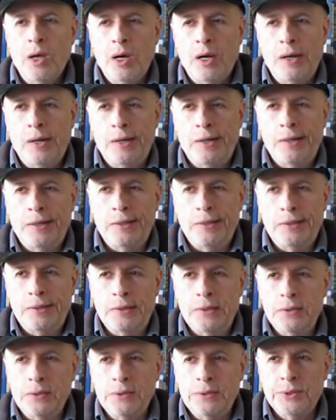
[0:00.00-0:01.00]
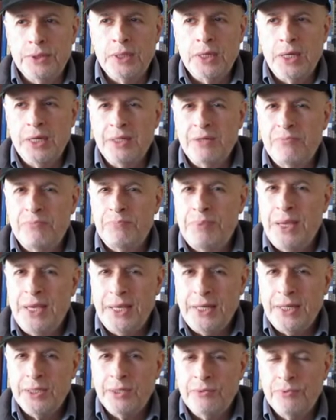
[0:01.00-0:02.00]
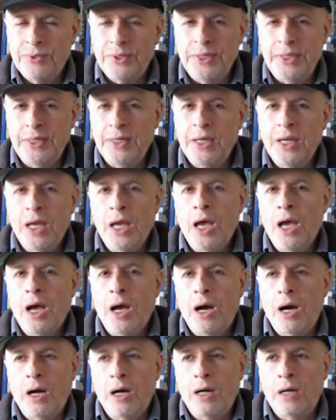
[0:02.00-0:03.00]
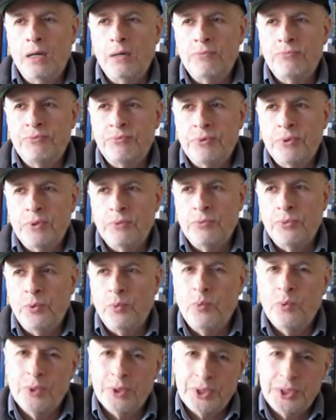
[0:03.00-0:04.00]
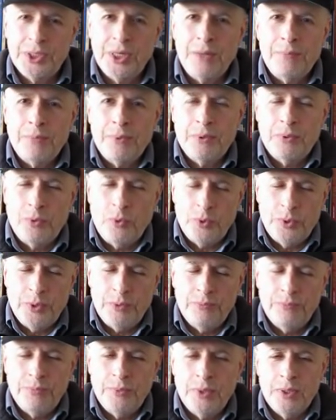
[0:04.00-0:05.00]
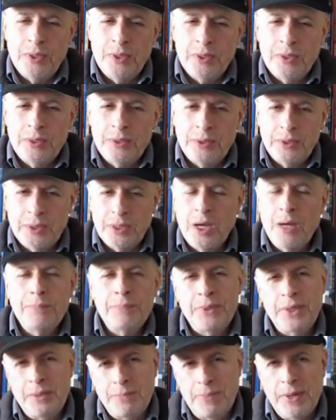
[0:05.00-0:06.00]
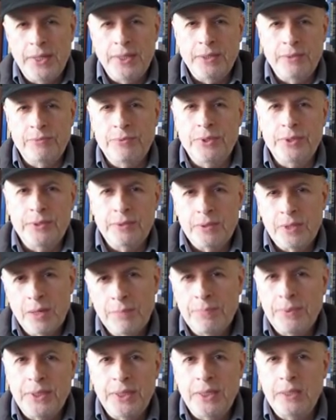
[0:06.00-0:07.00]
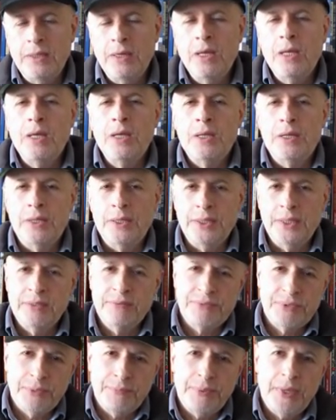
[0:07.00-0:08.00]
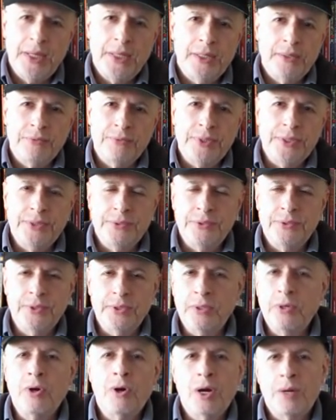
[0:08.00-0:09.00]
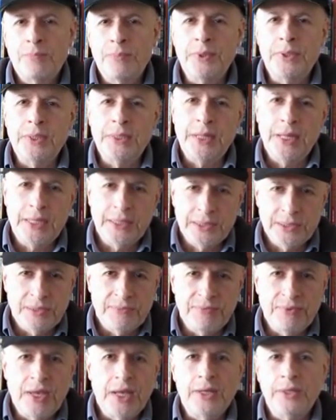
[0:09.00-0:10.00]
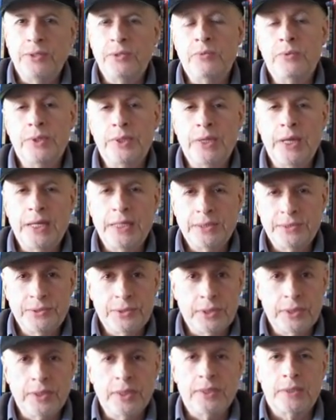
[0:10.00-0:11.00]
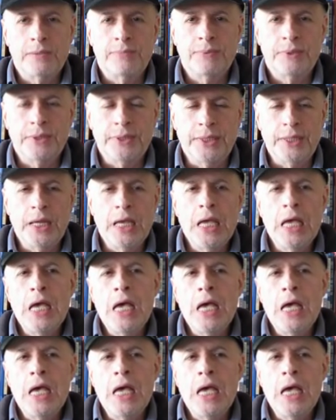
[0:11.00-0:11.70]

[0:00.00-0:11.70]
the kind of pedigree of the workshop or the company pedigree. The company gives the pedigree to the carpet and adds the value and adds to collectability.